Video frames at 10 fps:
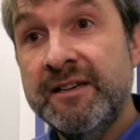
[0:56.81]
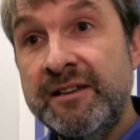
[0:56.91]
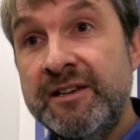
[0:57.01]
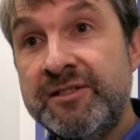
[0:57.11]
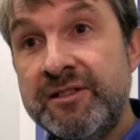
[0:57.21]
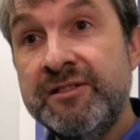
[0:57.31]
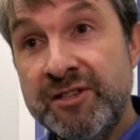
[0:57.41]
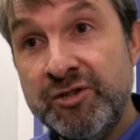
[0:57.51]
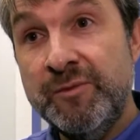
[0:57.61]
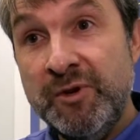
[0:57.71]
these
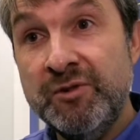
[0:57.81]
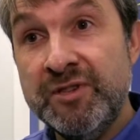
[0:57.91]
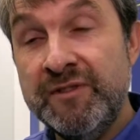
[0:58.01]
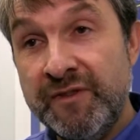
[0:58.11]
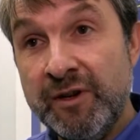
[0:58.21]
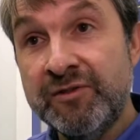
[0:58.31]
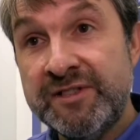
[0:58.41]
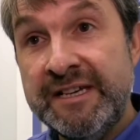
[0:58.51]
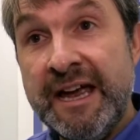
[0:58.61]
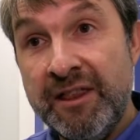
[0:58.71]
distributed fields
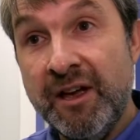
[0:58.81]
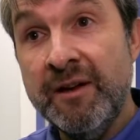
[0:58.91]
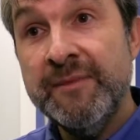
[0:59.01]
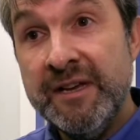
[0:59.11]
together